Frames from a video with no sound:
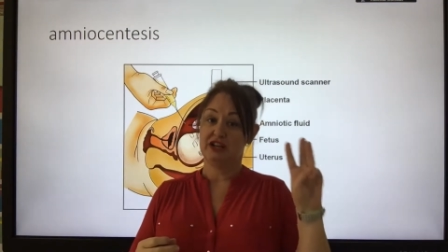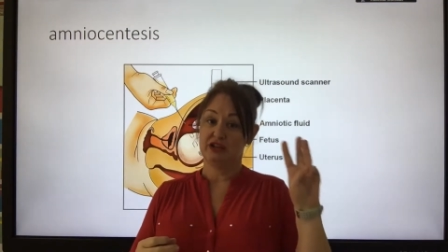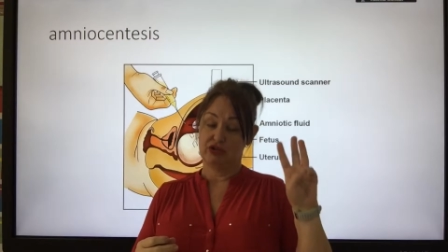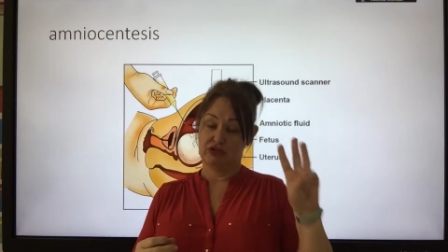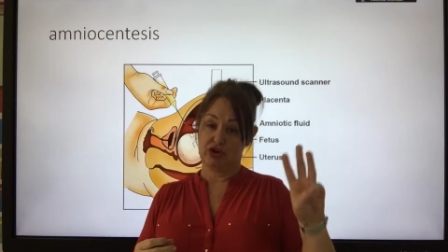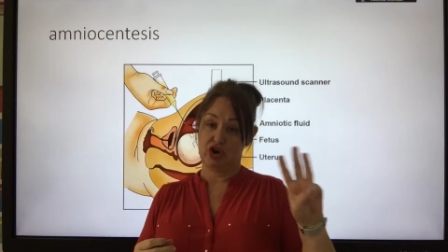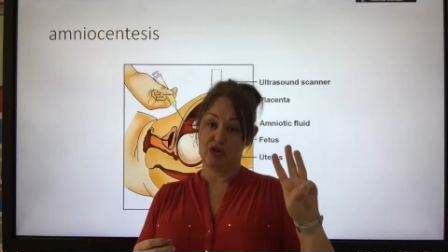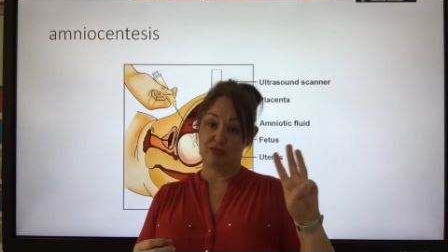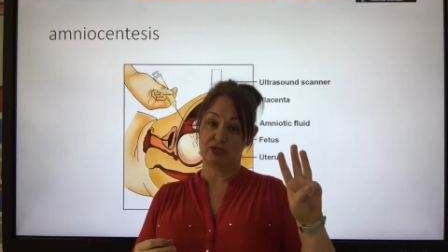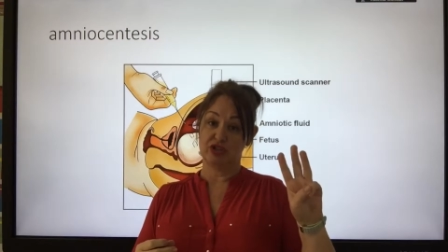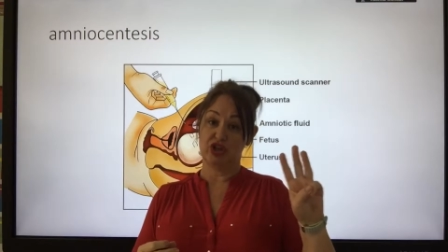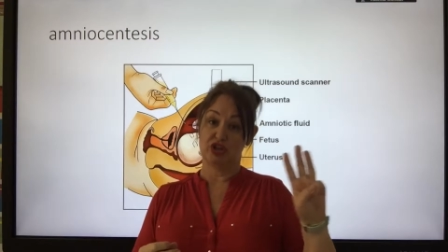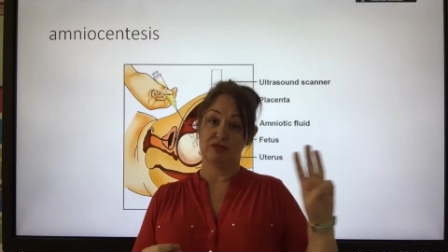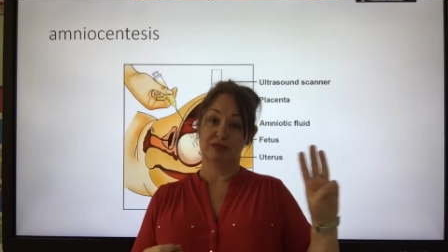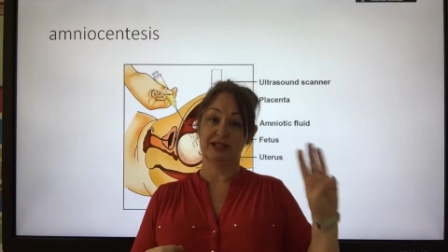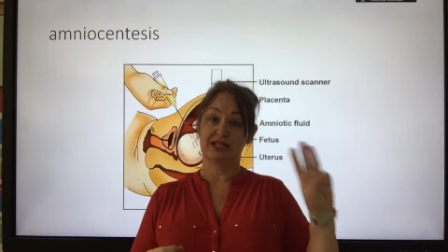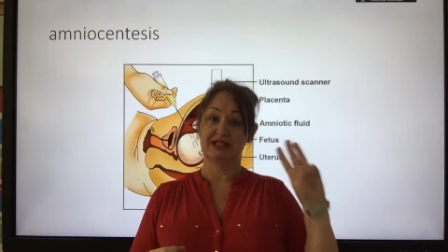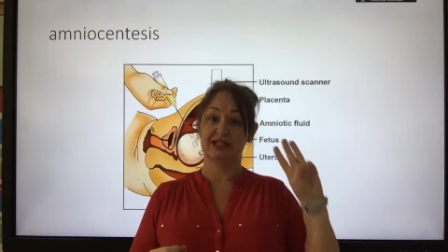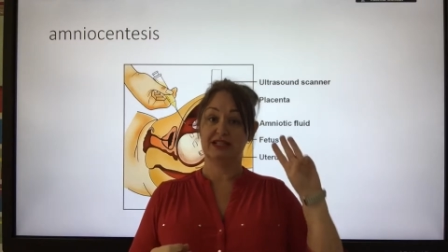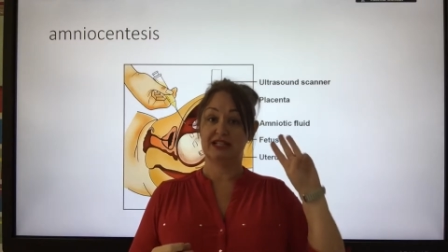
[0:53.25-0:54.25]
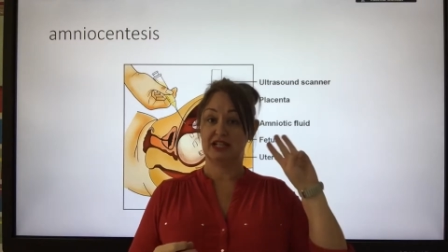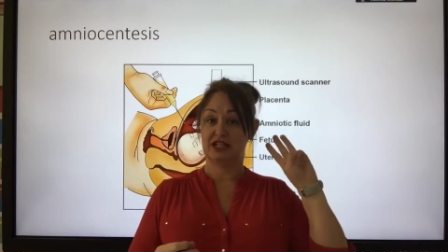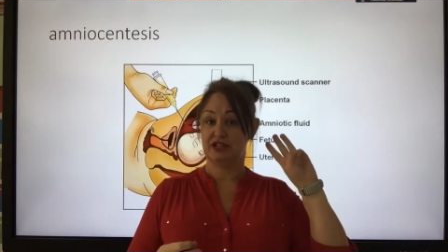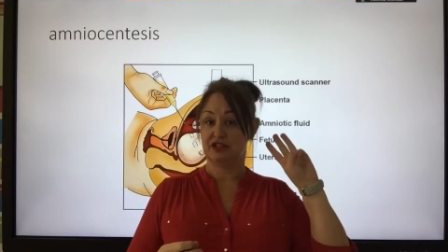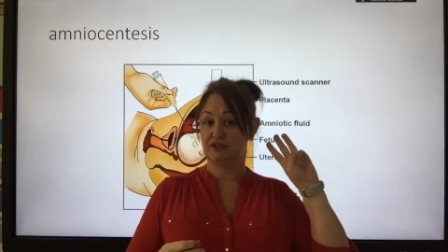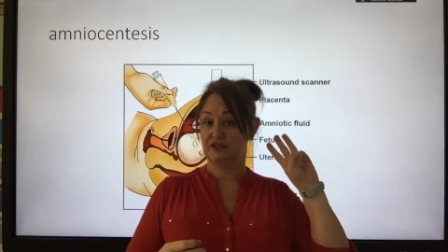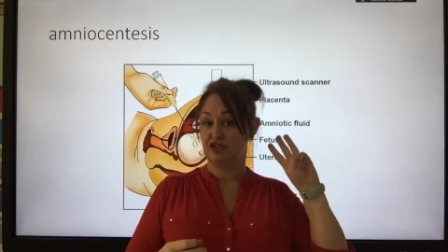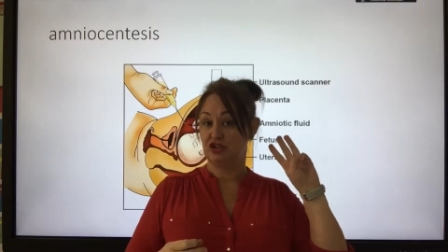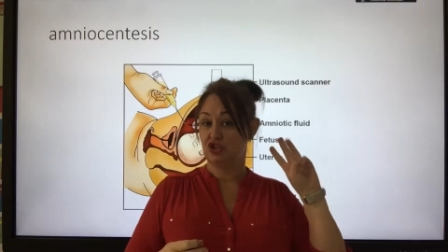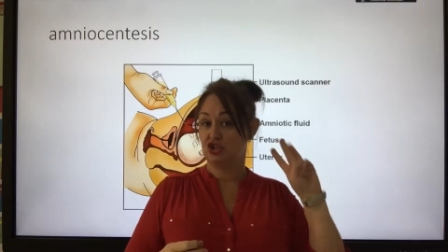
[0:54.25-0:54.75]
chromosomes instead
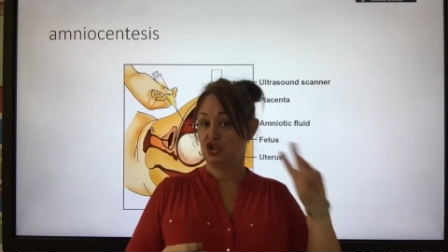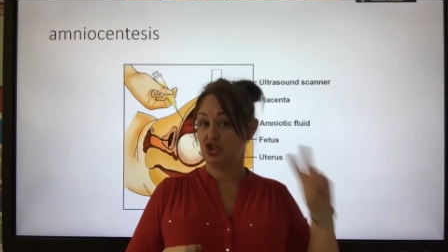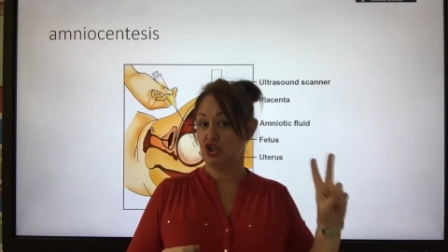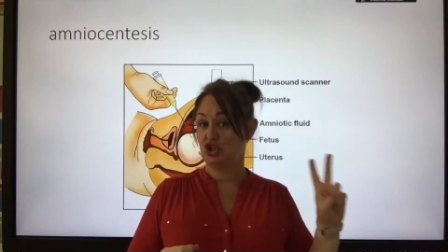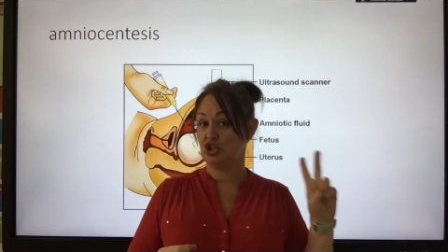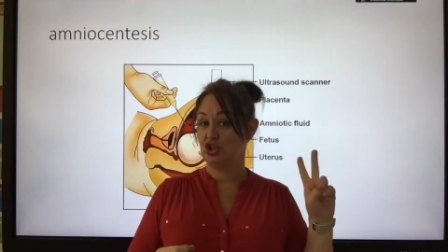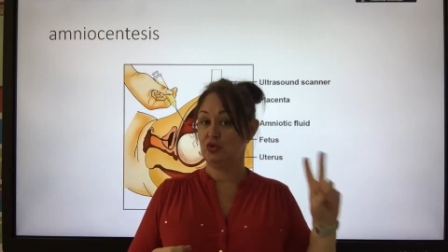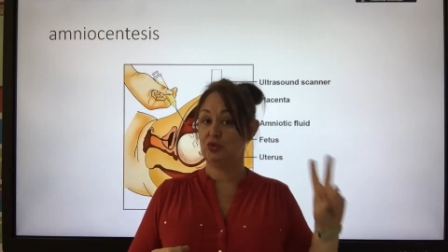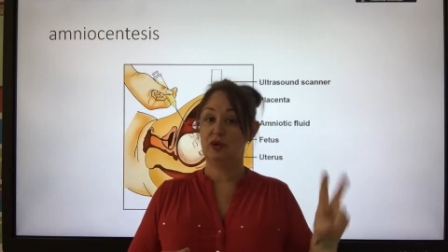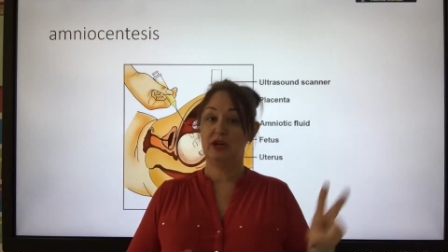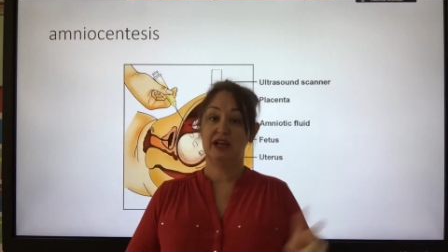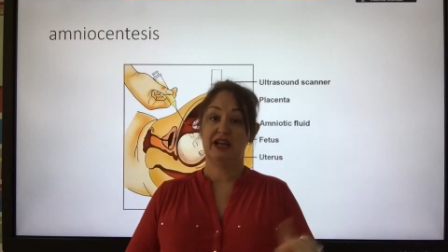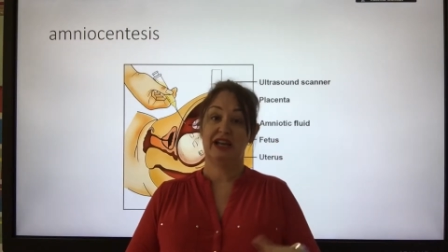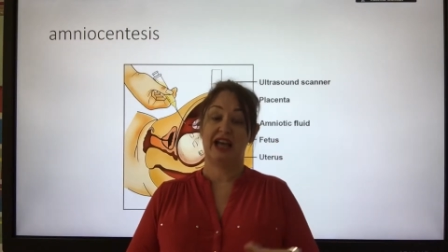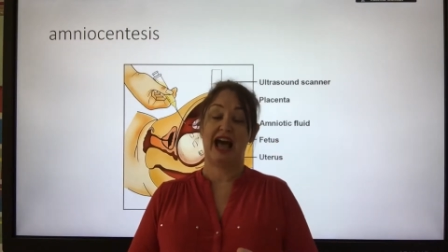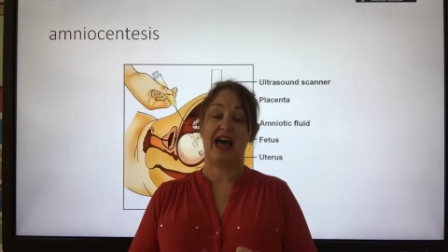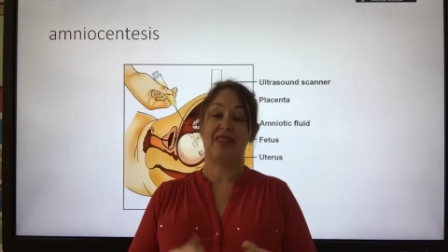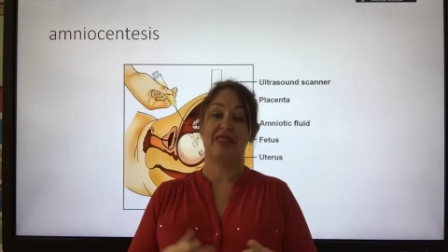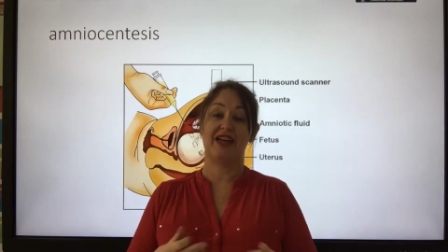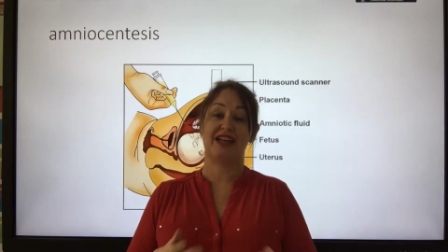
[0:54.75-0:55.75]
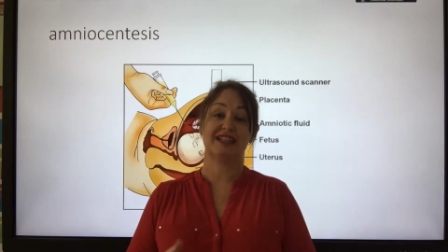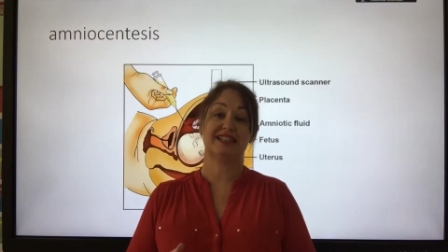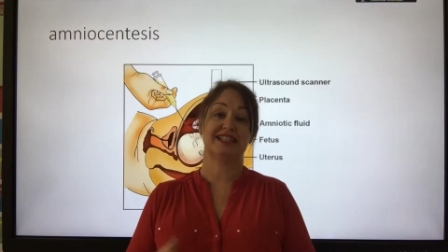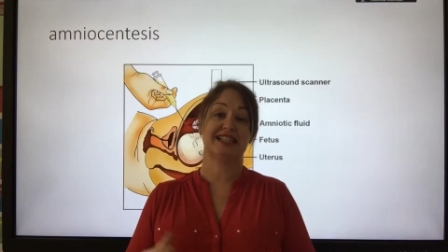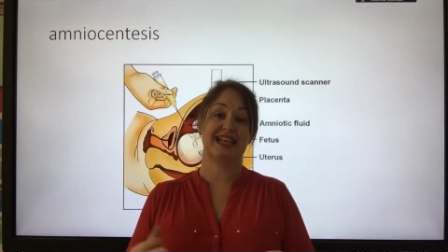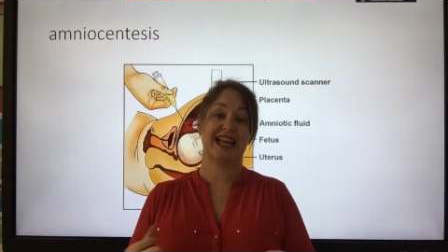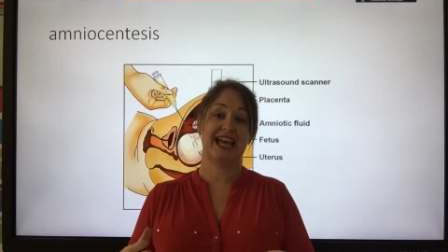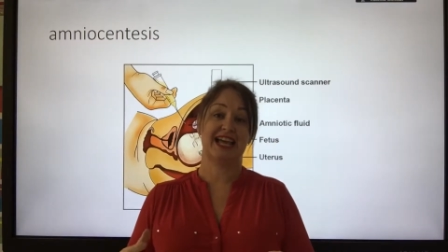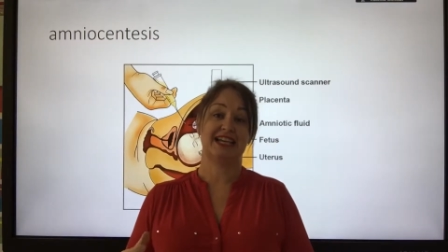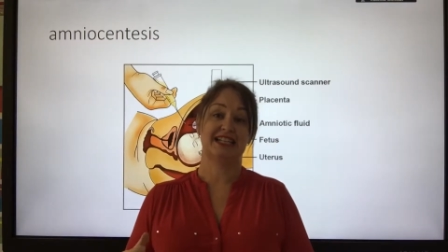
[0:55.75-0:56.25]
of two, and that's the
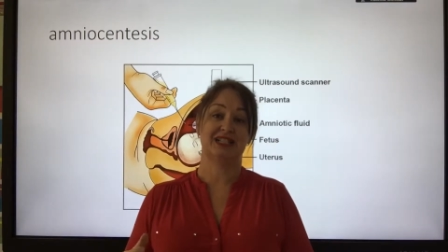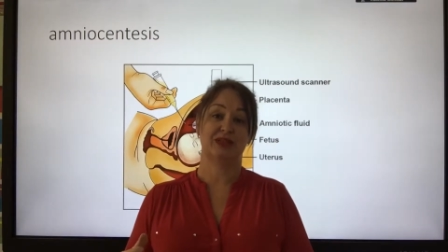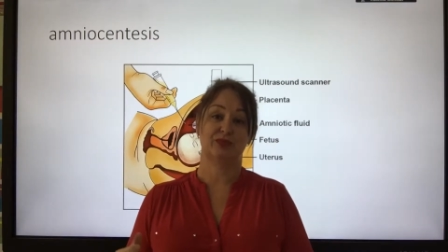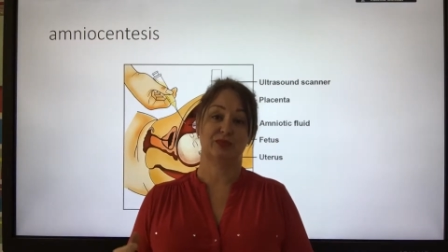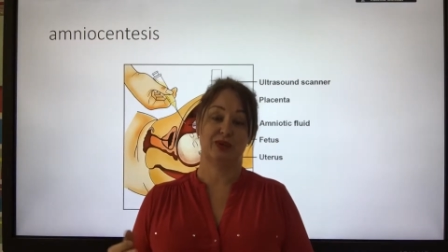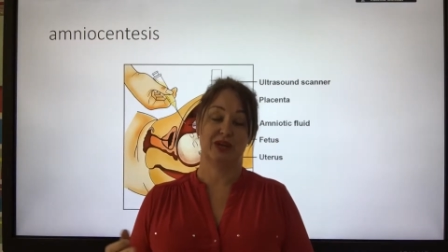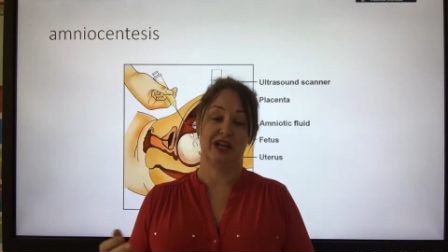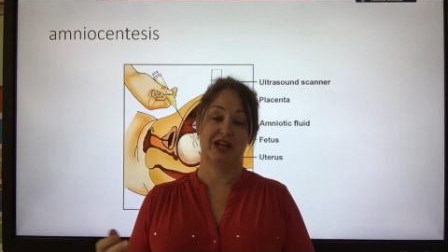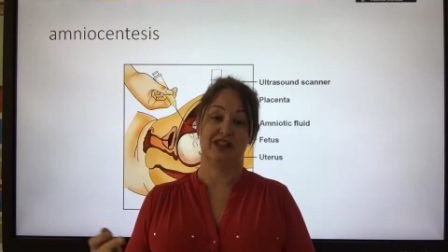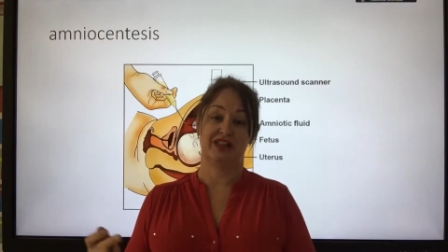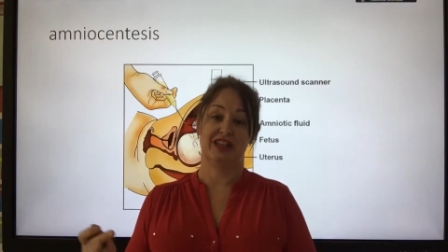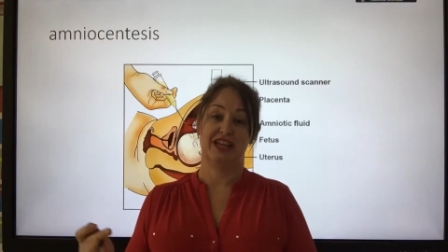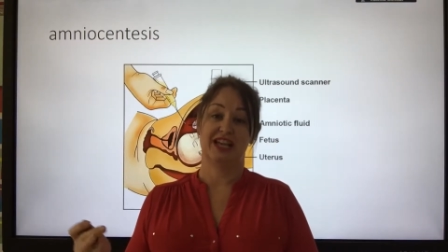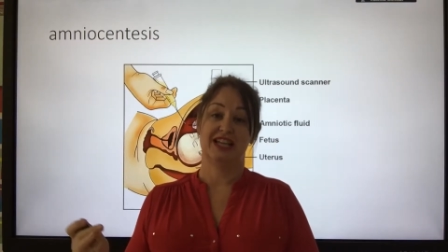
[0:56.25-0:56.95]
case with